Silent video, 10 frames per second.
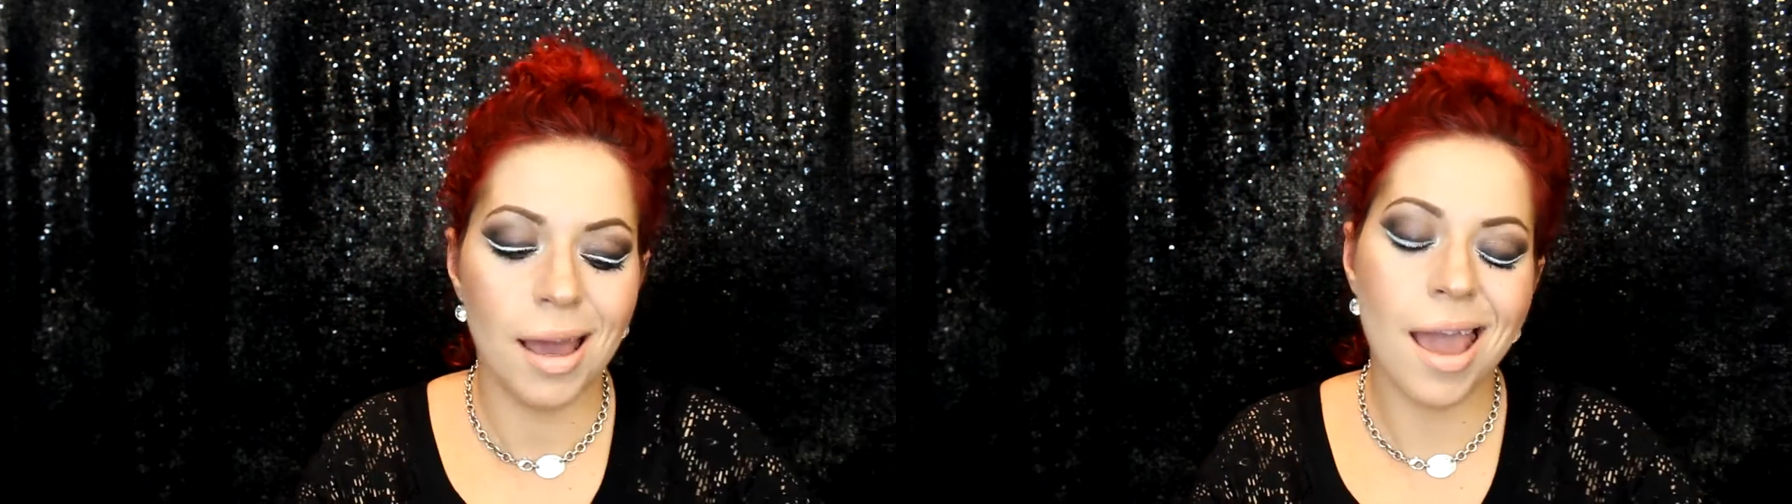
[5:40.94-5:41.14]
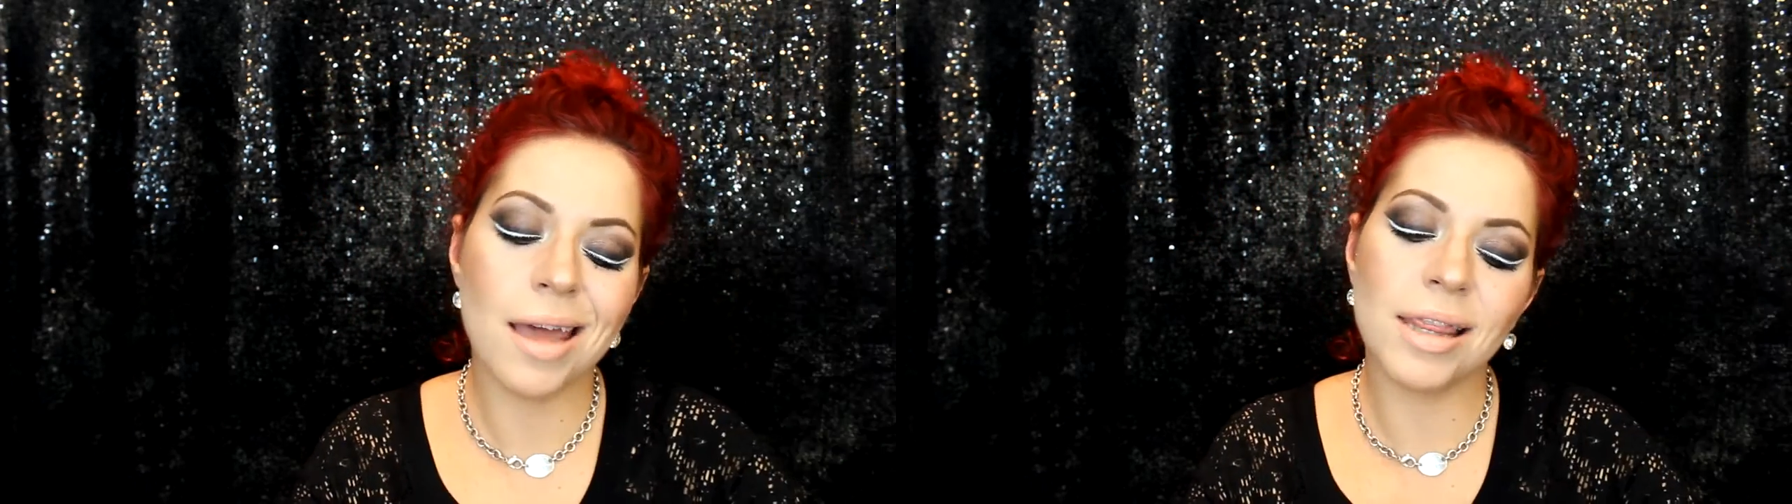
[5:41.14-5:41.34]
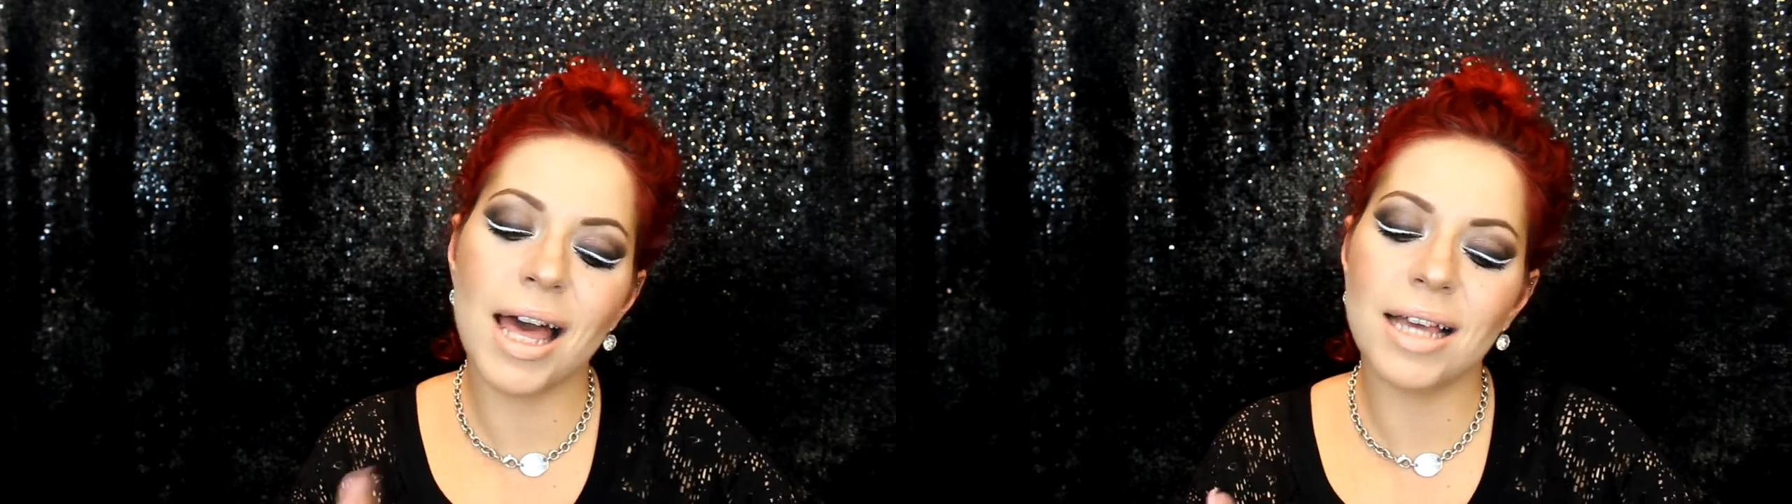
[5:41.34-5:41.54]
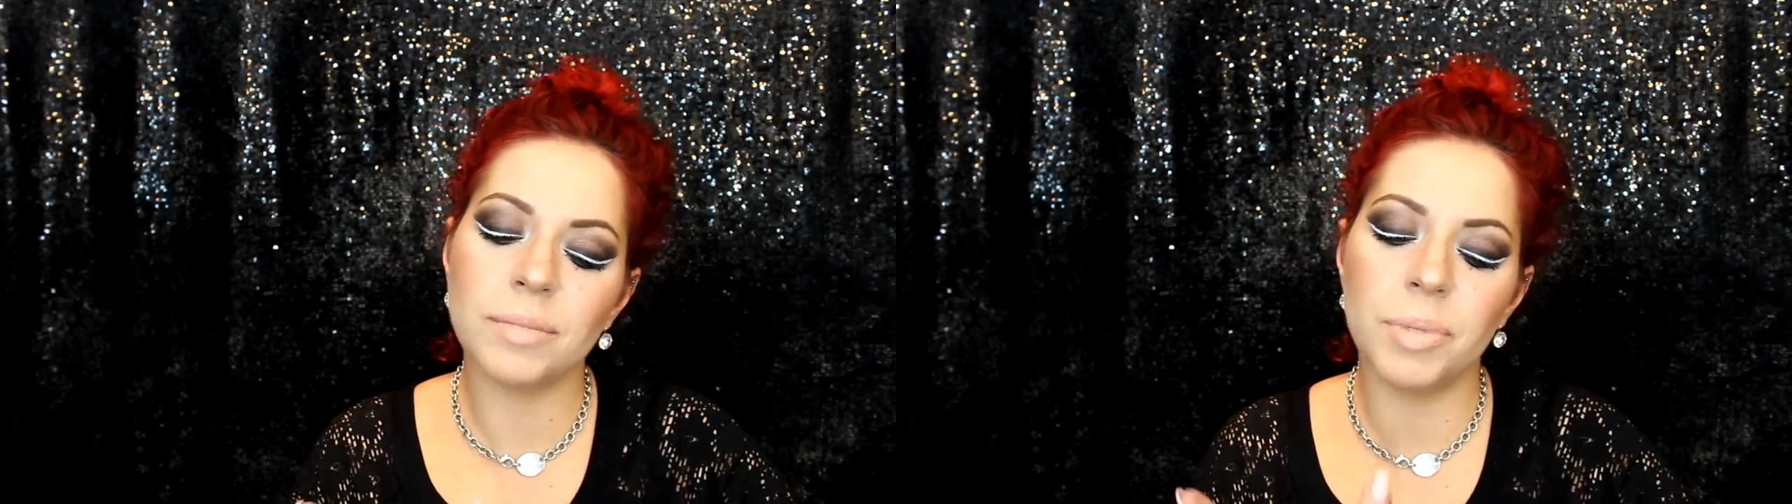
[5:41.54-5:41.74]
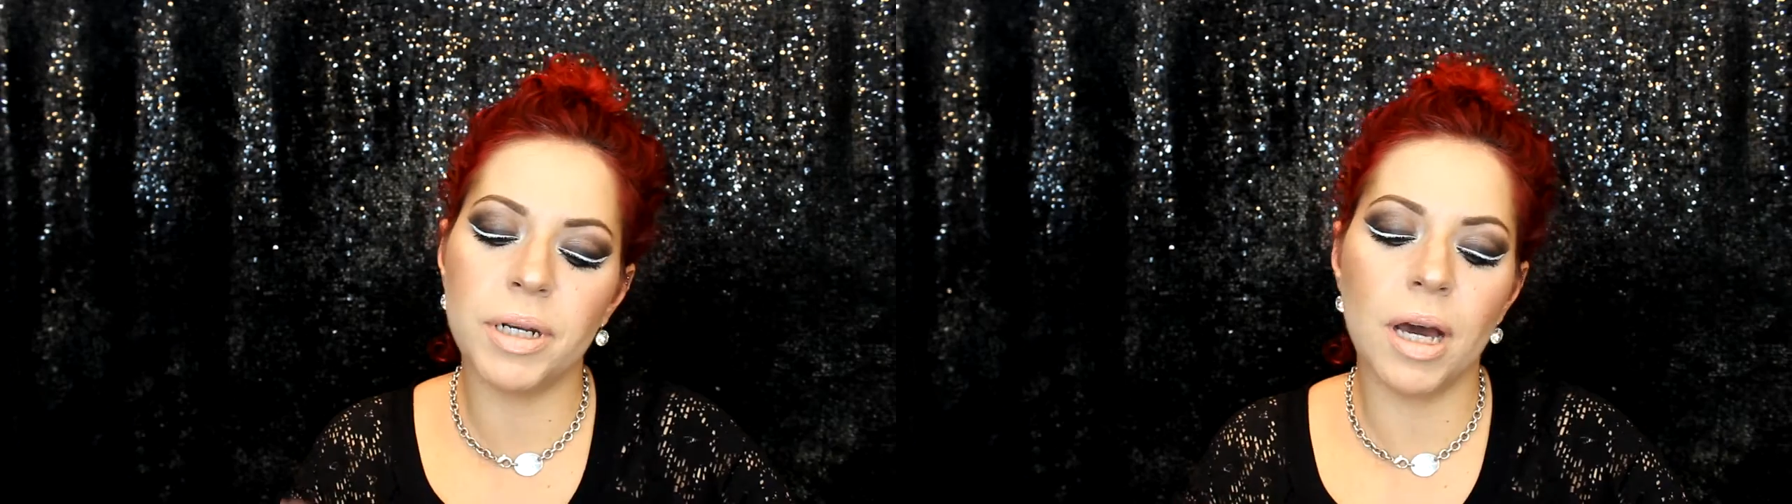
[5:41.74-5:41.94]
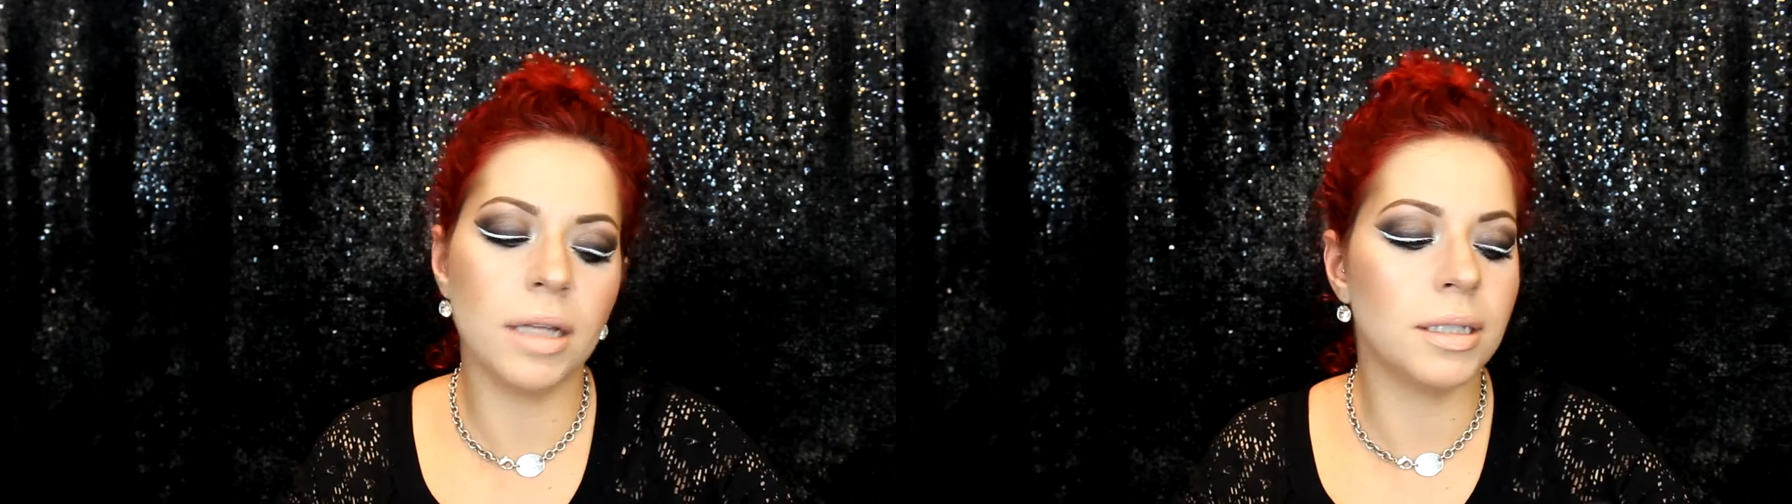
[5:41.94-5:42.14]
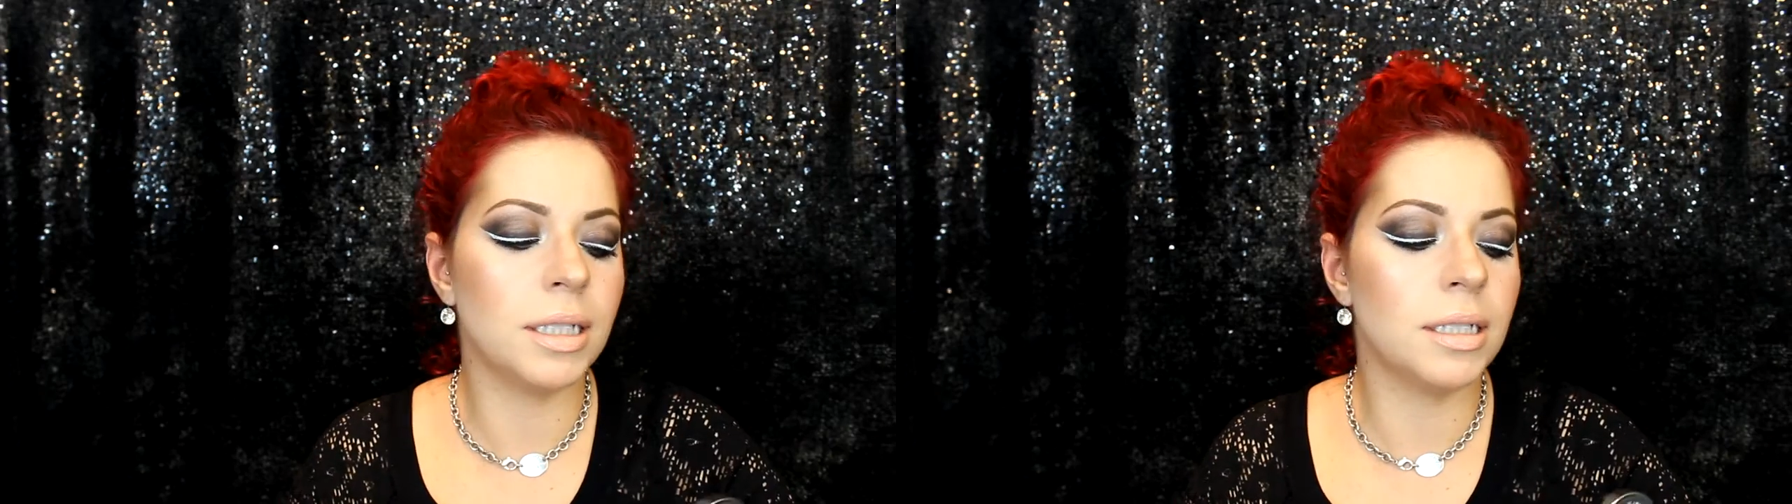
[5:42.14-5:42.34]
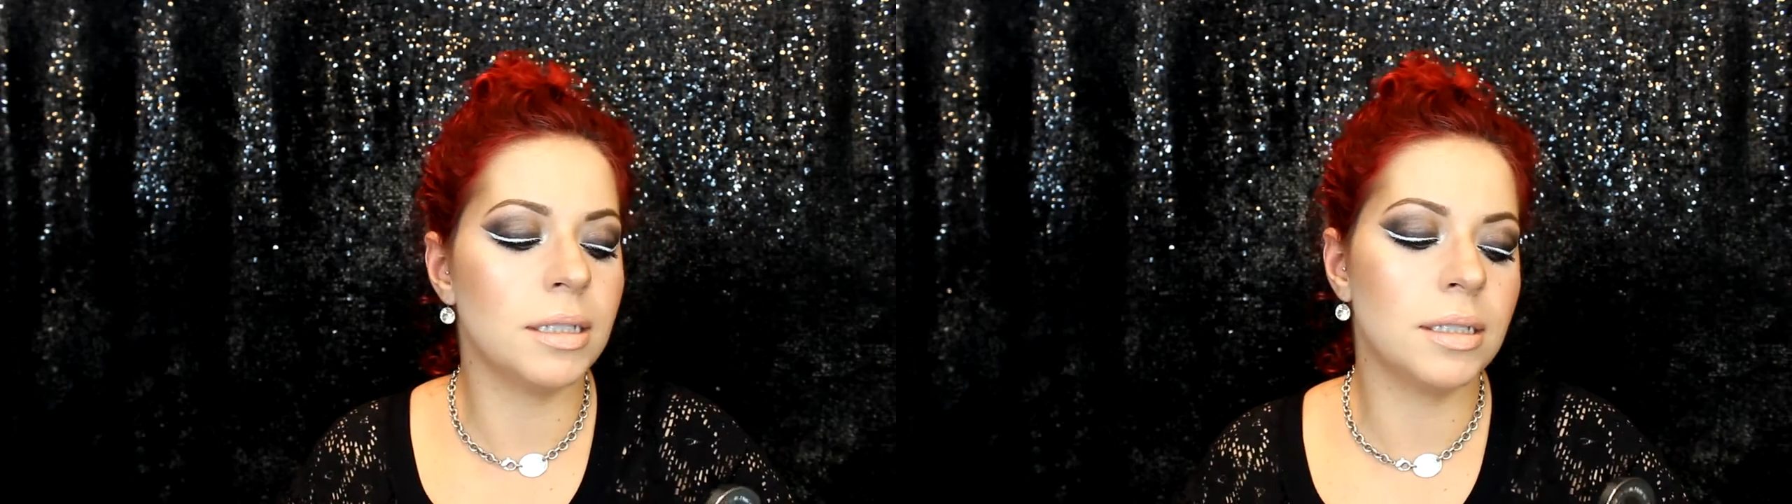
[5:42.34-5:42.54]
And last but not
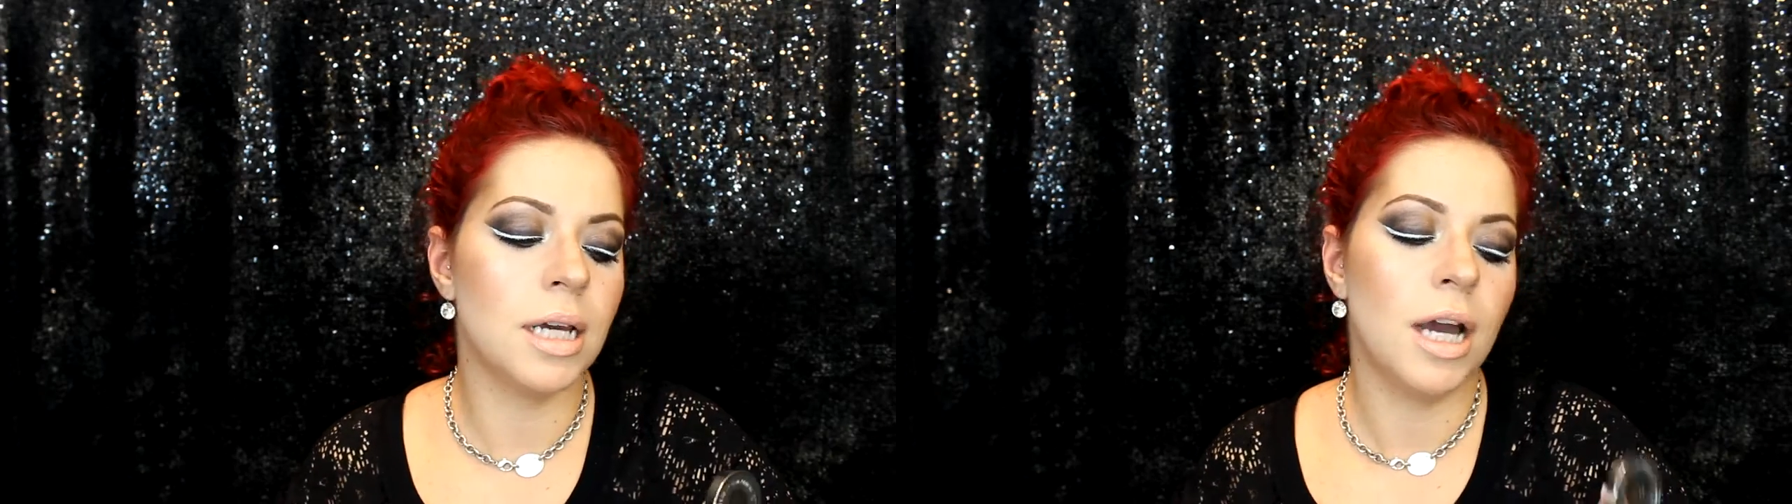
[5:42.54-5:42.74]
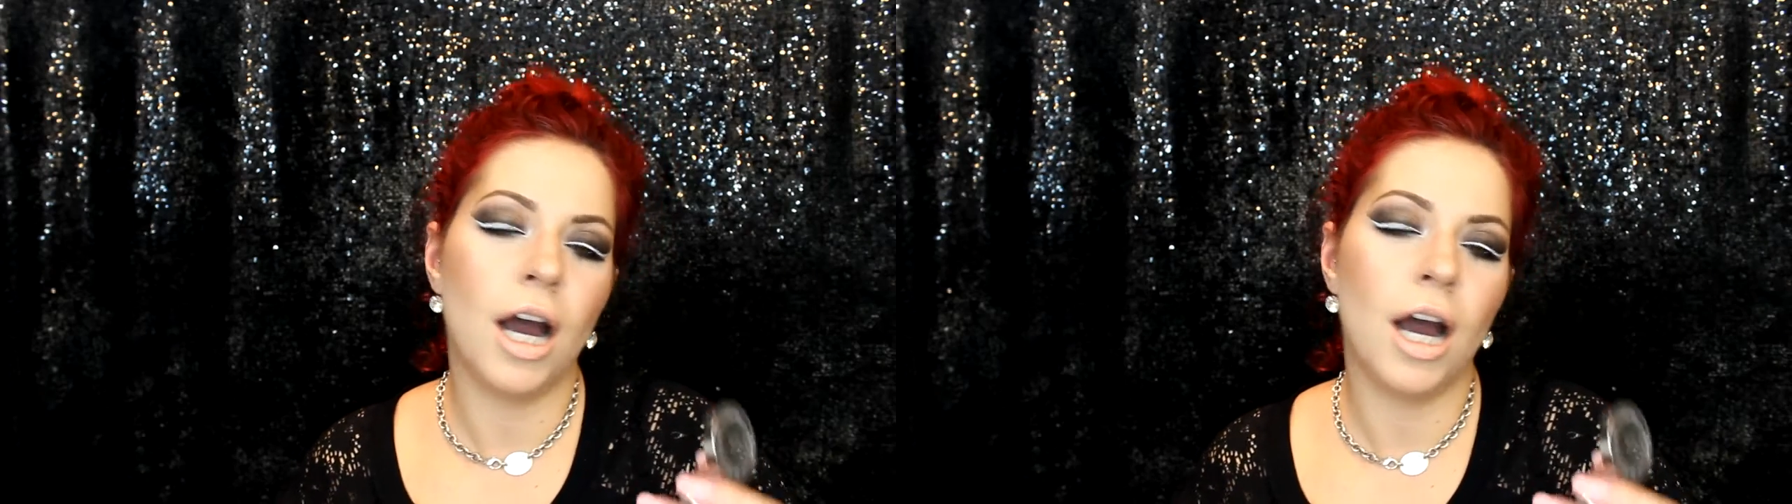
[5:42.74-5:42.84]
least,